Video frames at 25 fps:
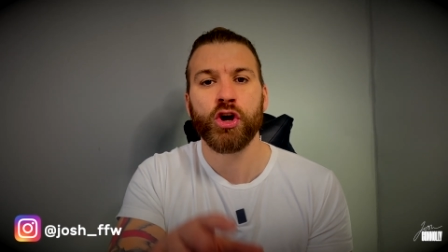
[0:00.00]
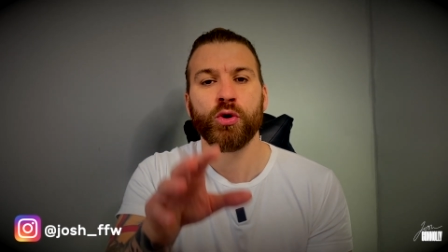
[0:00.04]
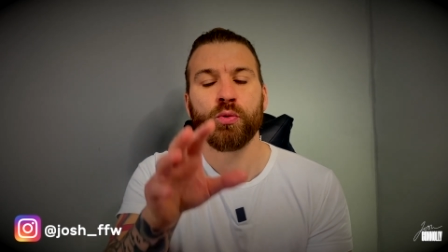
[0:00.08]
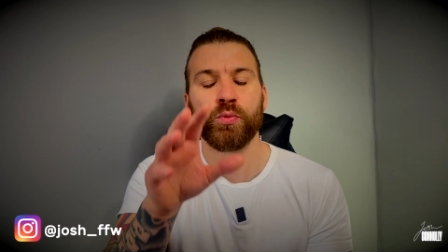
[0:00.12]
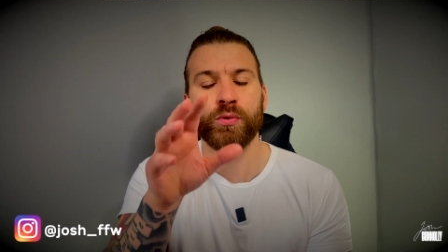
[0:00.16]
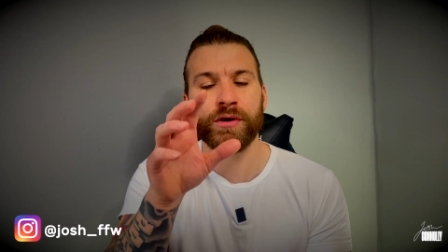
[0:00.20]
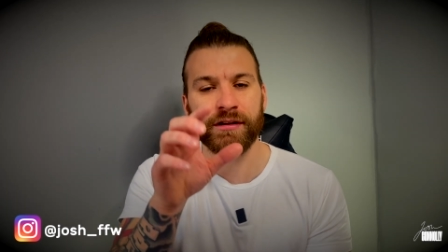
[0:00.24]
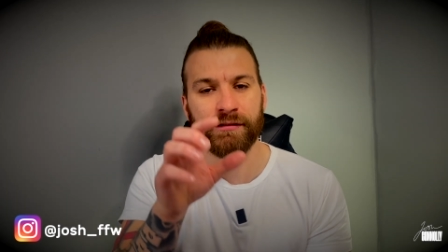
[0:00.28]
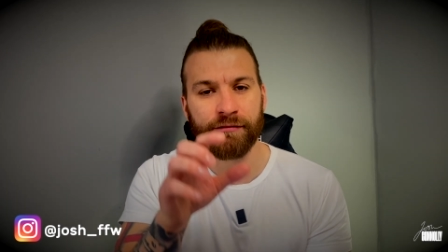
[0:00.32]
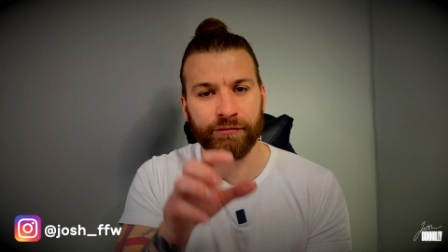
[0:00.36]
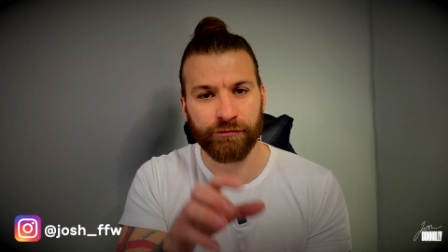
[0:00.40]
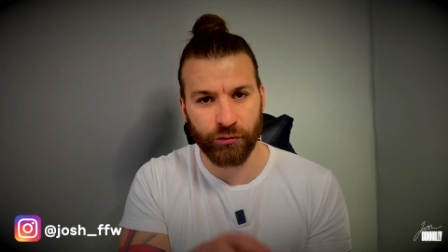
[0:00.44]

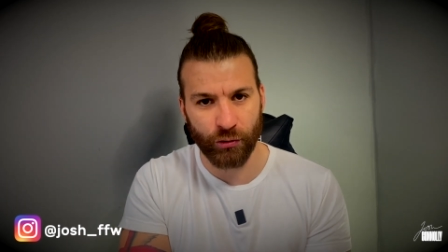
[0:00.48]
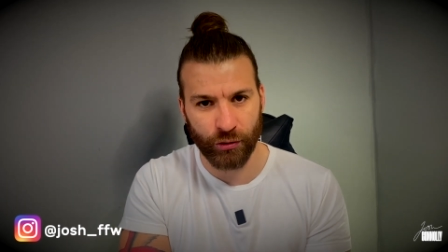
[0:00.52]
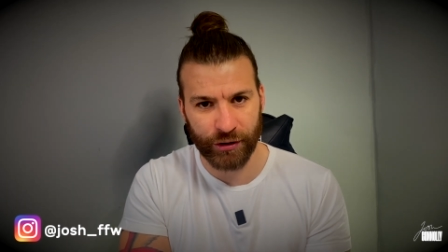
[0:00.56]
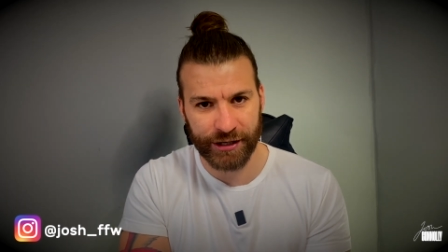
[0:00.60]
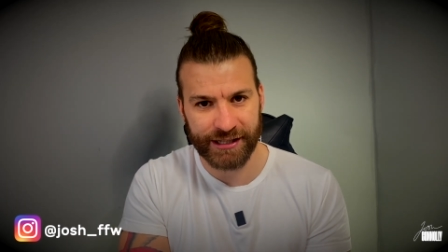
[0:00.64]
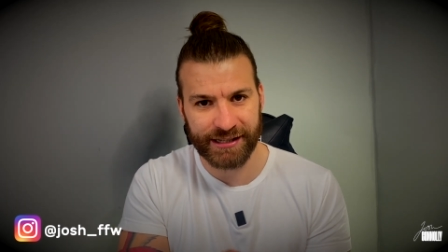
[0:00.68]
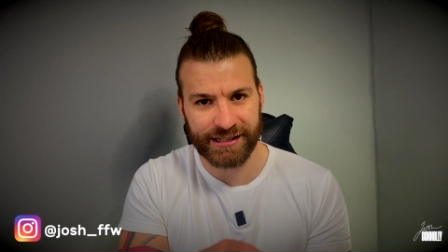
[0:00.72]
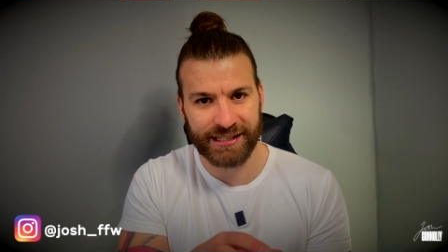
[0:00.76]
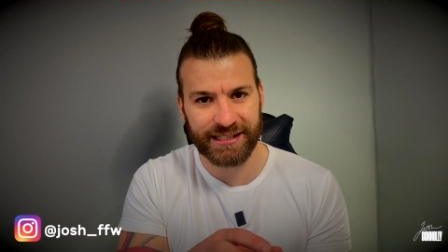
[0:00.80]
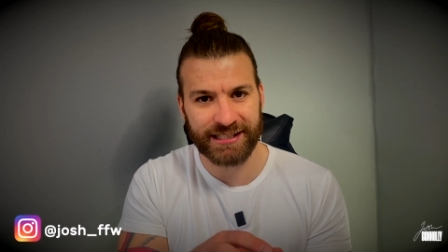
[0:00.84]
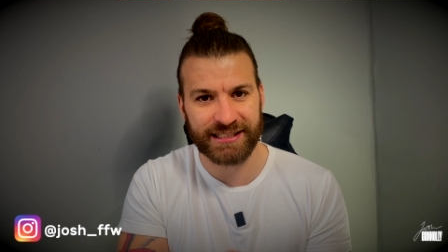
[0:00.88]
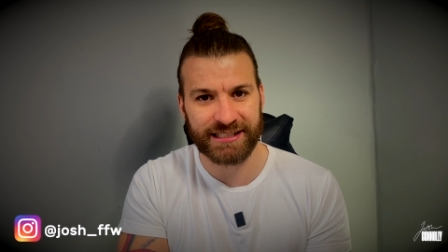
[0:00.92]
we
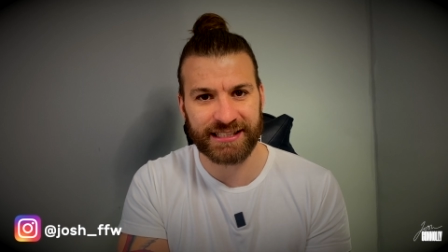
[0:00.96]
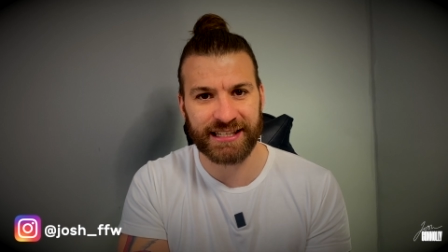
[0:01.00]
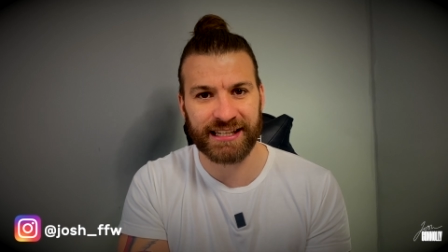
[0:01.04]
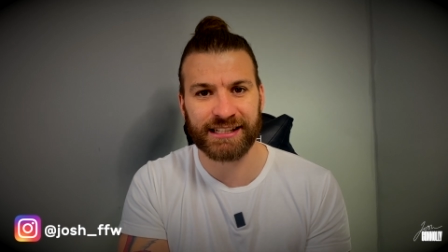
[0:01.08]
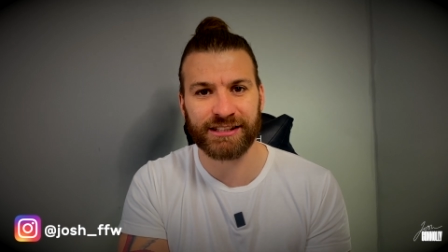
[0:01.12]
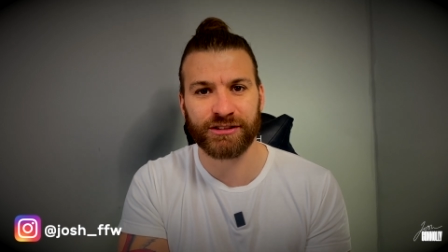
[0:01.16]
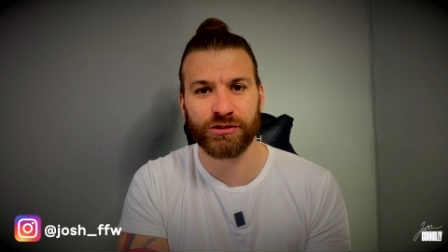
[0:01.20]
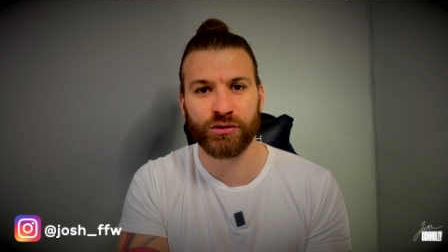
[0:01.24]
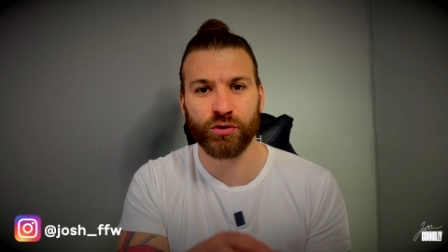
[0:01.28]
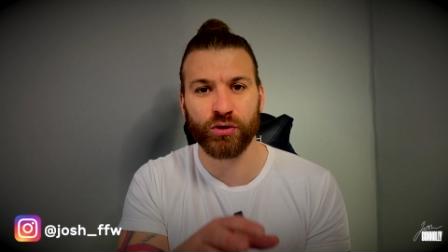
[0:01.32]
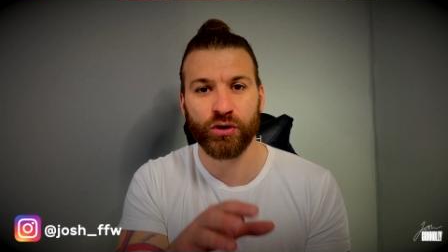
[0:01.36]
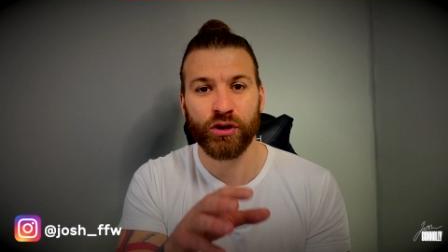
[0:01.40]
avoid the
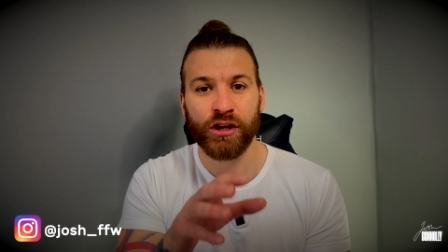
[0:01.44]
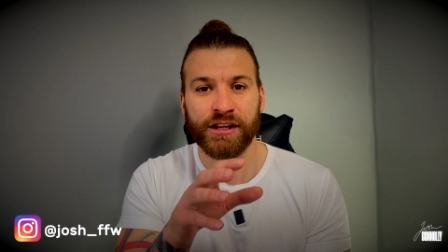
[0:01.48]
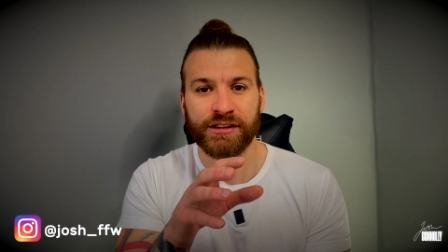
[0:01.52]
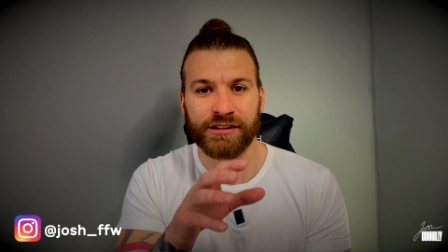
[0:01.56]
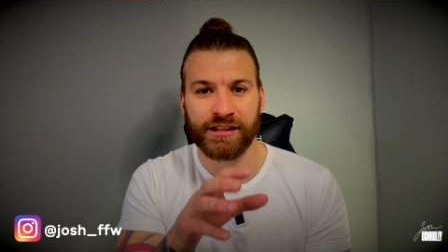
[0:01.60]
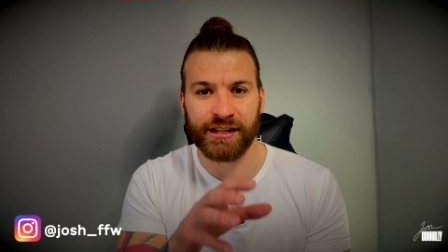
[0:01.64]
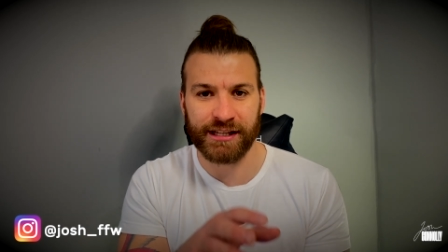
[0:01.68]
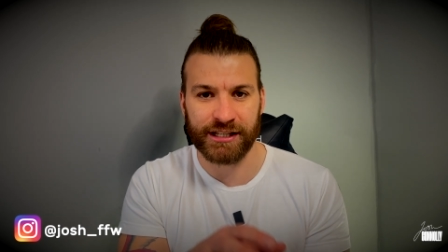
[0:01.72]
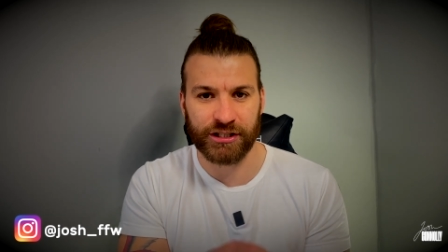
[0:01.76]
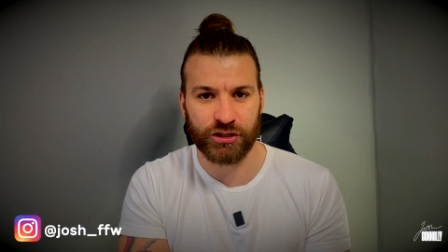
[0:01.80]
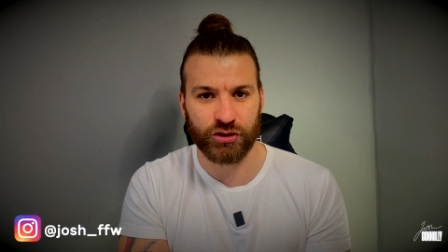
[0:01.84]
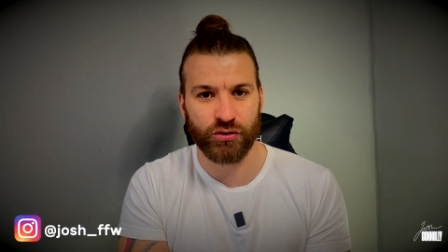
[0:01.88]
signal
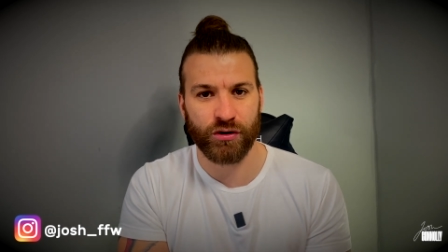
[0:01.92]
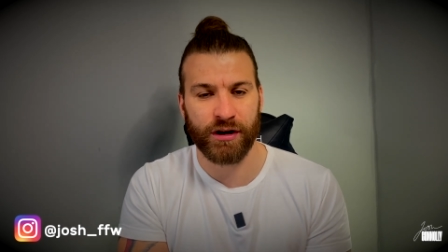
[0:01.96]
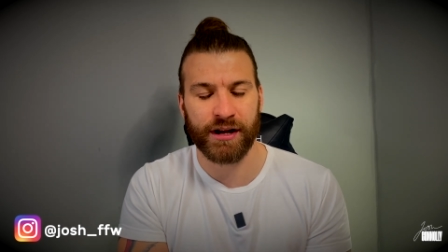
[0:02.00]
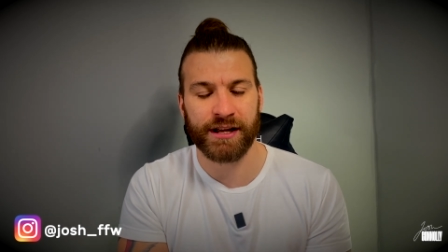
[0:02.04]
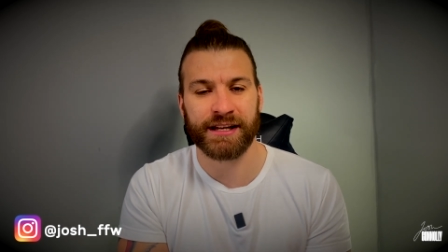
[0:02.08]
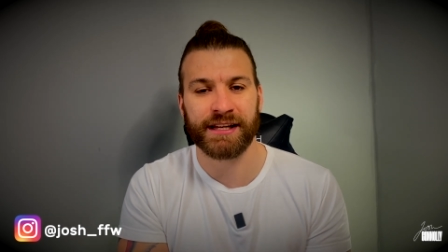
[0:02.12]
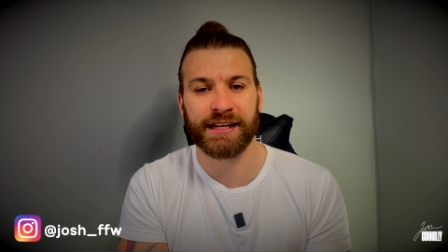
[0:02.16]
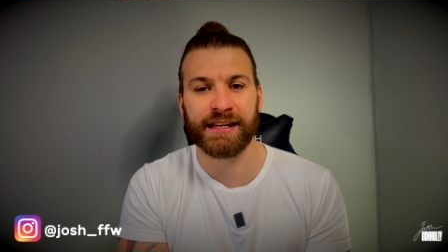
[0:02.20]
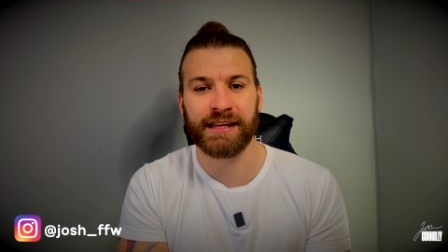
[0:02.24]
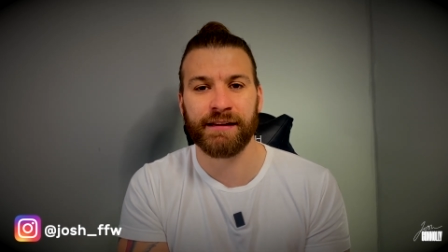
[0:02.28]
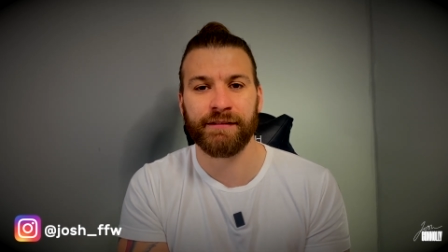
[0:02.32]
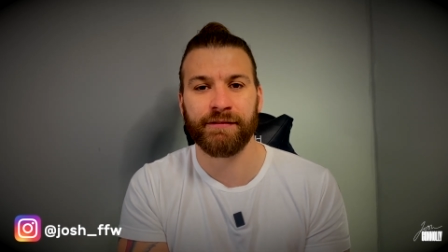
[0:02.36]
that they're
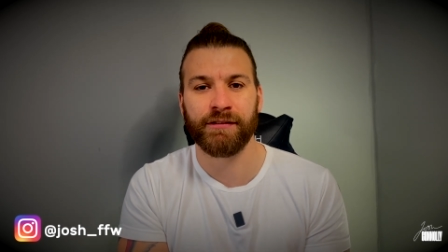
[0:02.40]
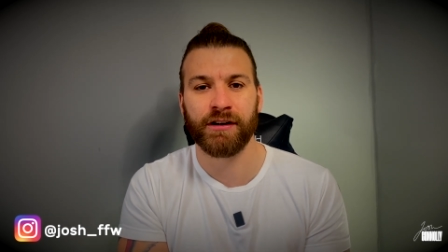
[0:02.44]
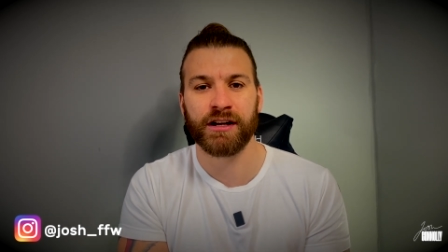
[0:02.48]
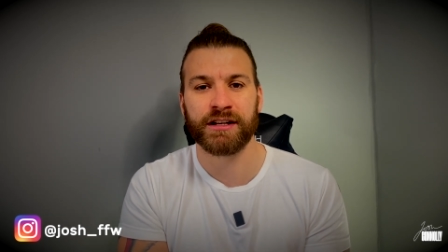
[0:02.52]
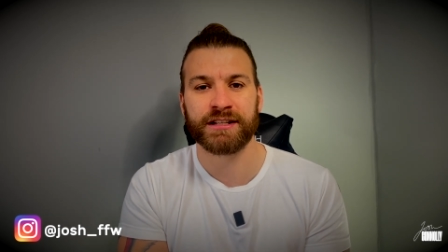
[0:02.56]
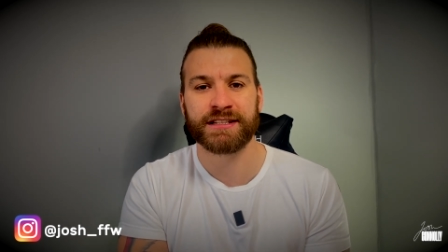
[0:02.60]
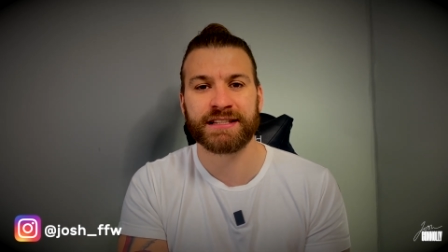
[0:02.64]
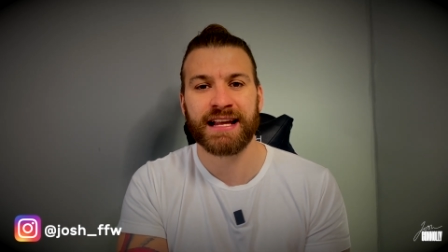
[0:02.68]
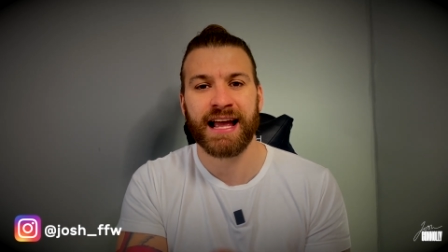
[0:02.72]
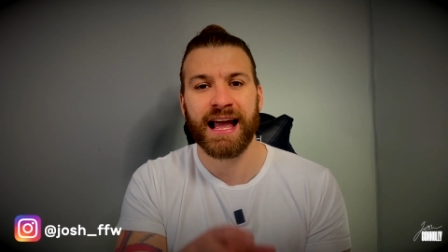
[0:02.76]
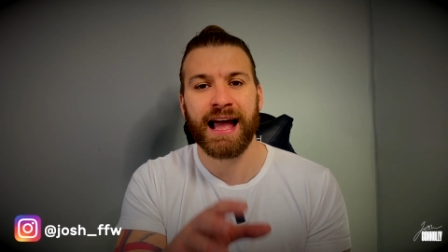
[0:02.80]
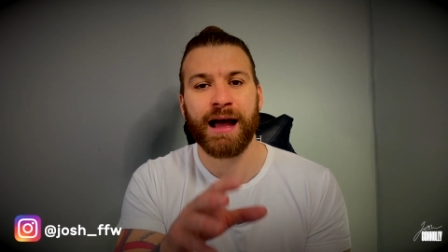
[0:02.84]
trying to give
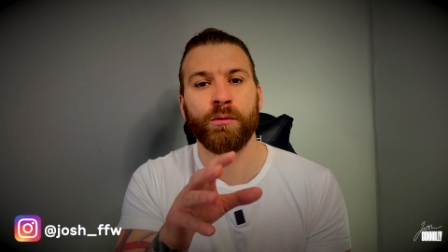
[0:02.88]
us